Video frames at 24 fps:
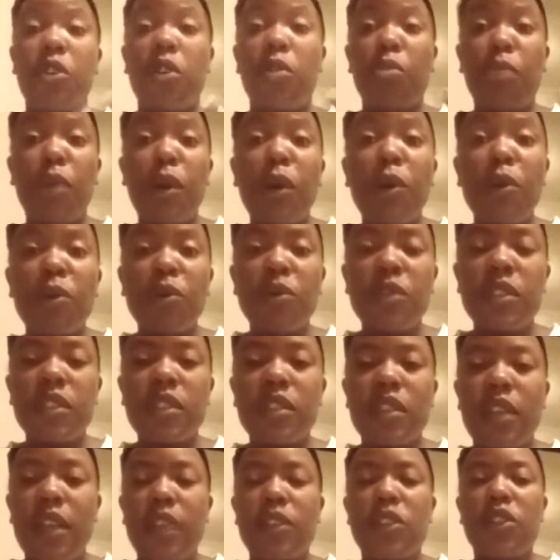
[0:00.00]
your
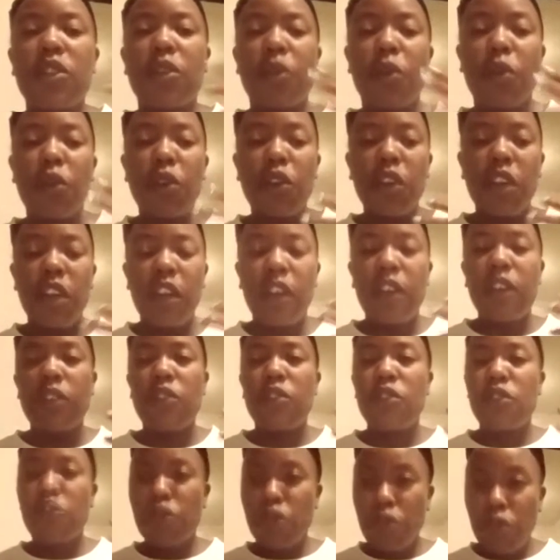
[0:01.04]
bones. And so
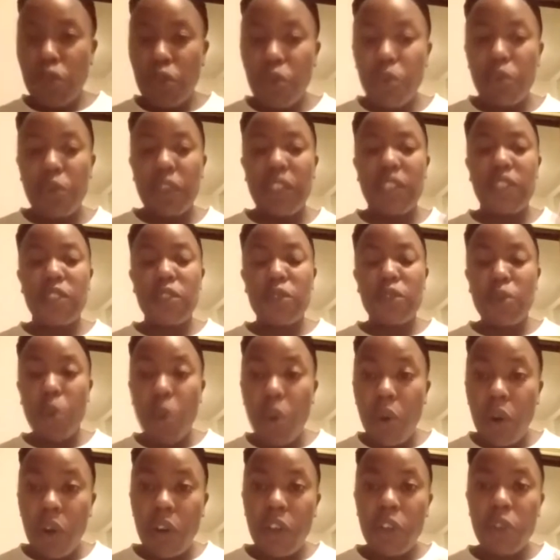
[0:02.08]
to
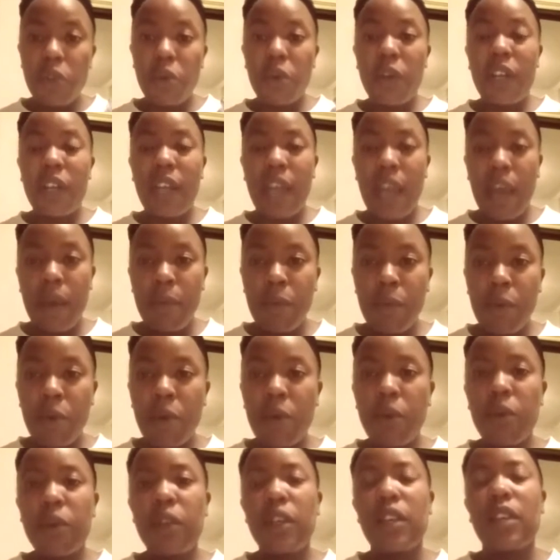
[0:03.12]
restore your
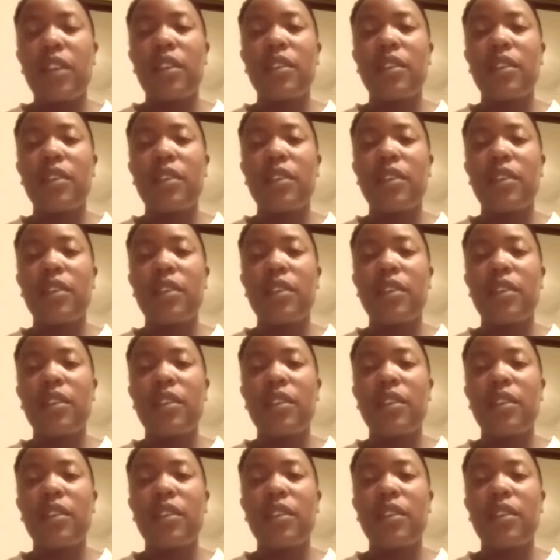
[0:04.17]
enamel,